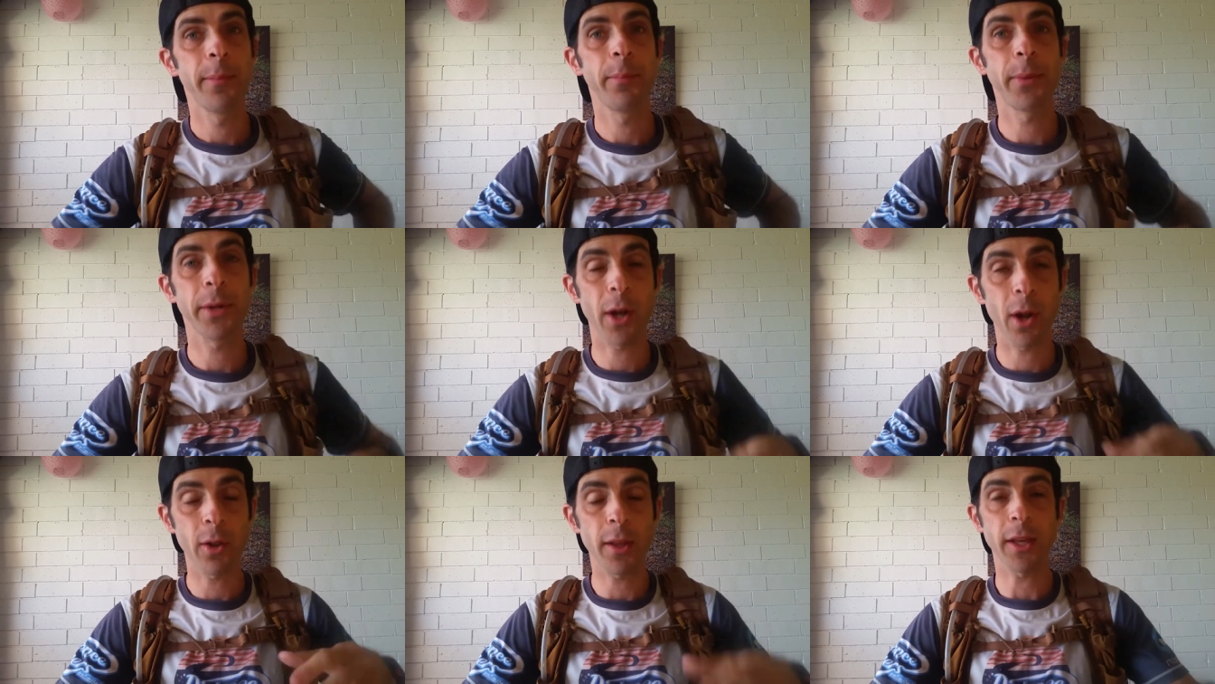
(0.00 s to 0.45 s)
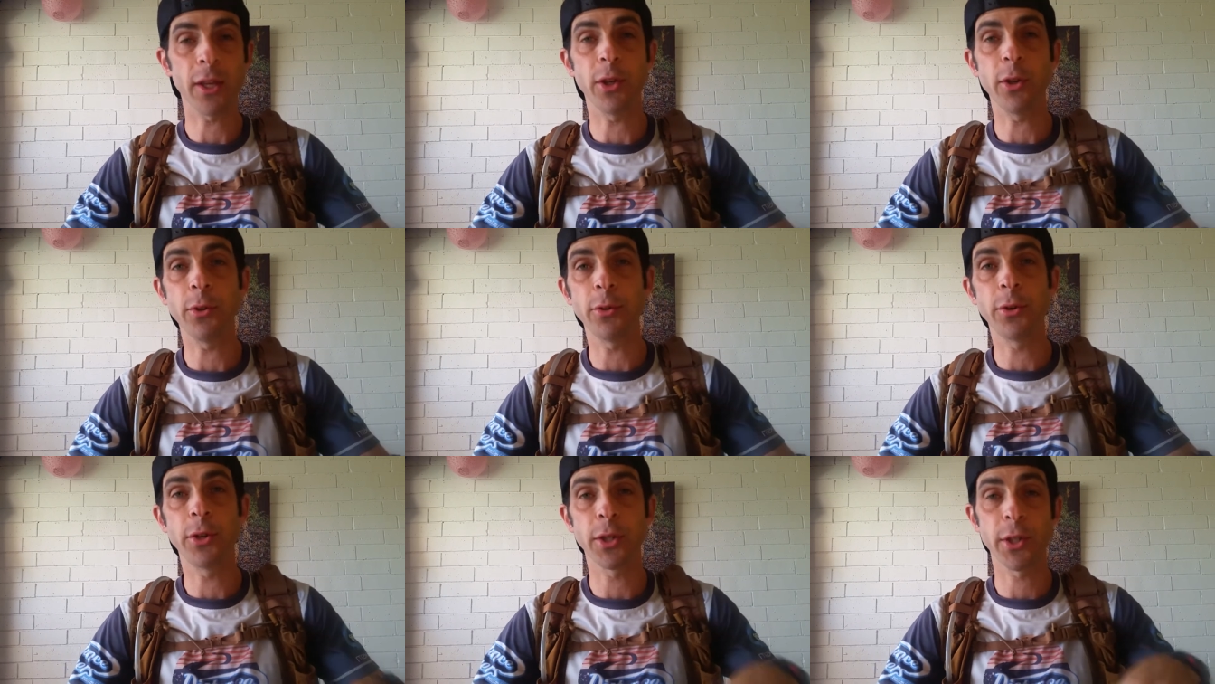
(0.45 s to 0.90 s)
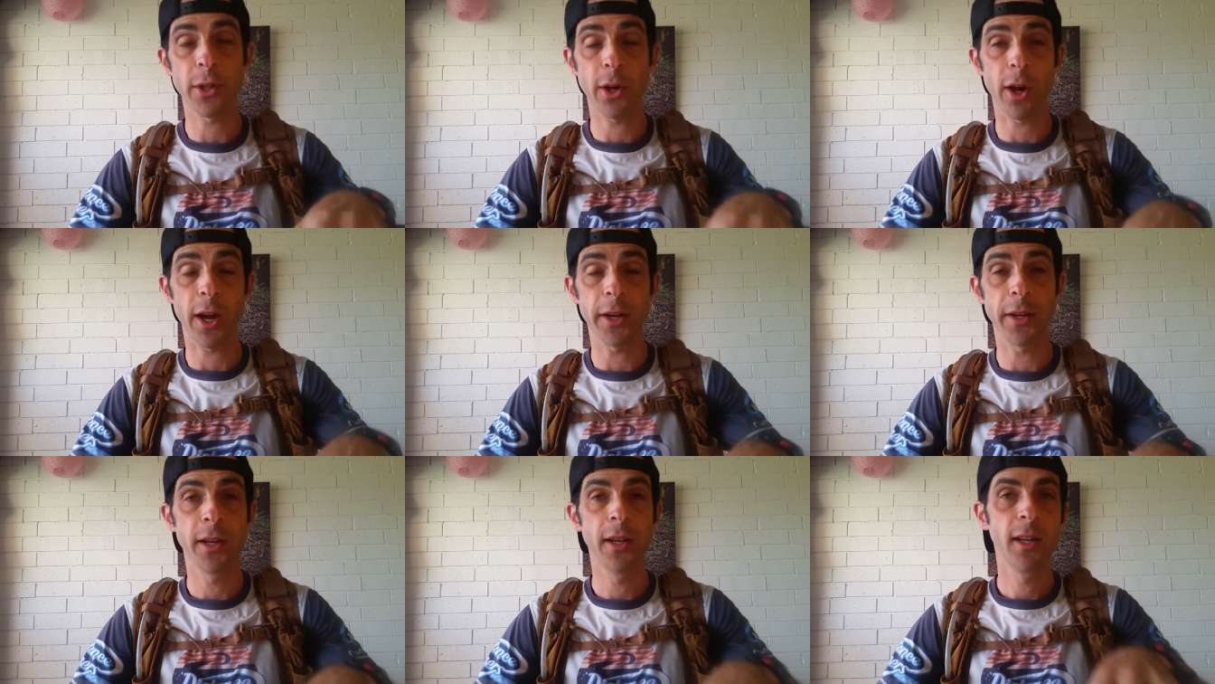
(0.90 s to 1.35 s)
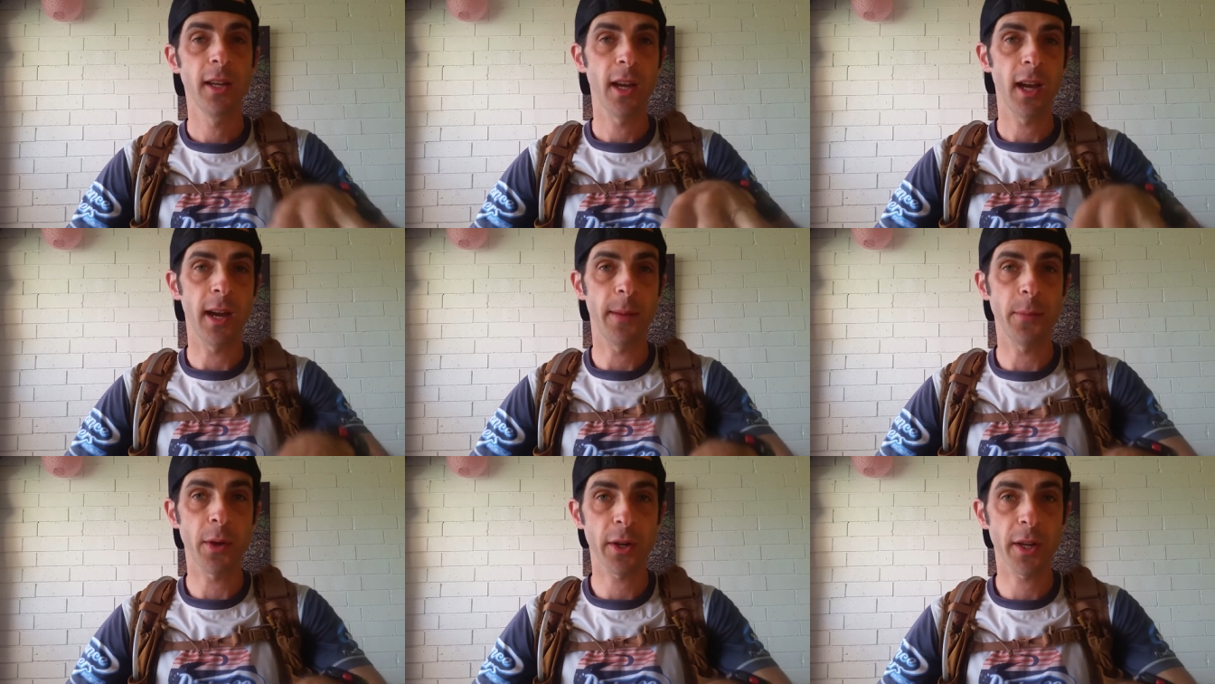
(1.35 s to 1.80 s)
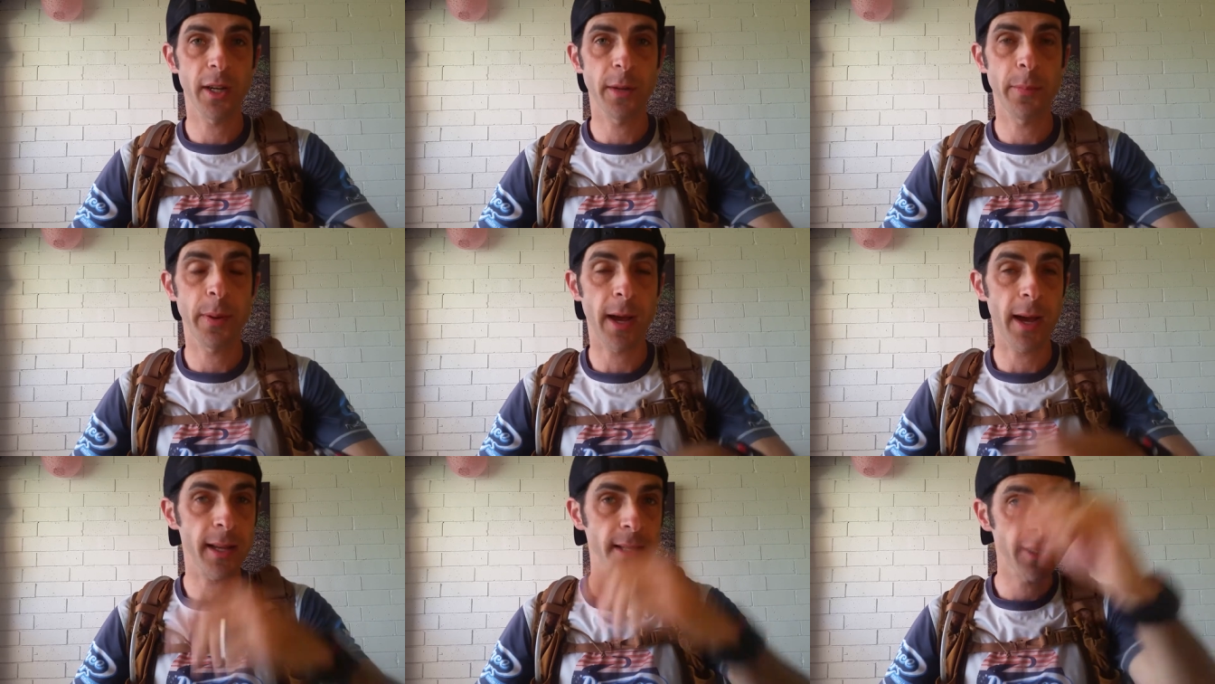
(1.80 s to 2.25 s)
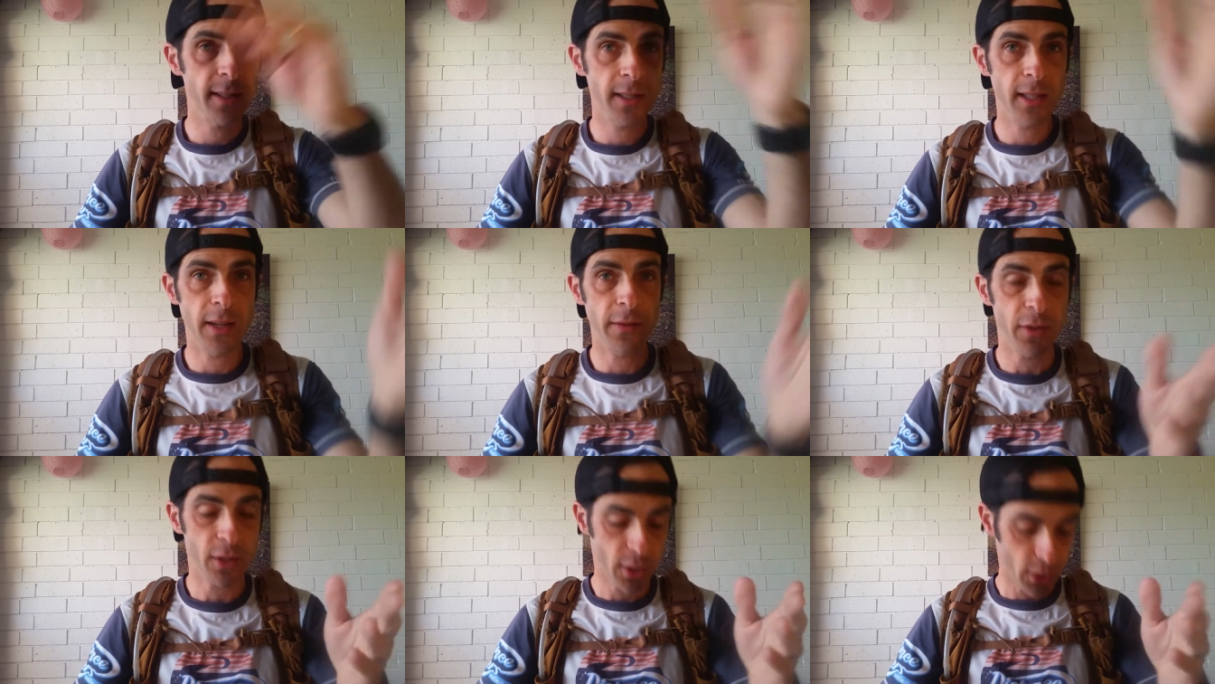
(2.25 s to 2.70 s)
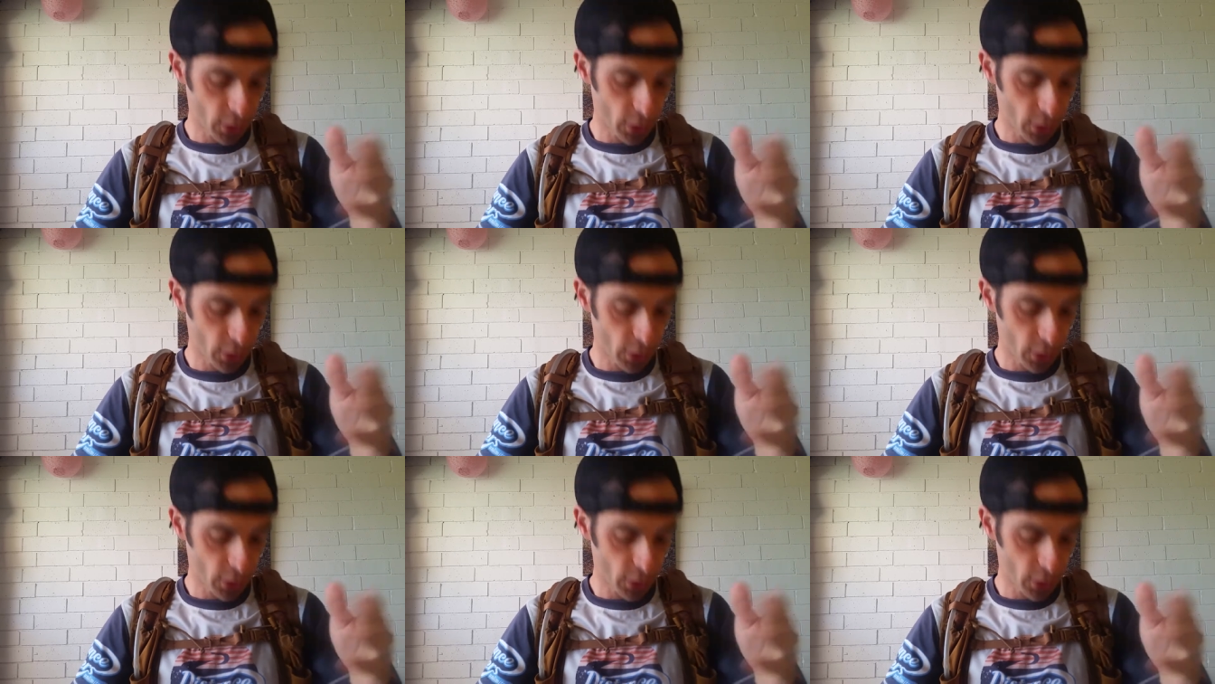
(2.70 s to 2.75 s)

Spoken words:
But I'll let you decide. I'm not going to give it a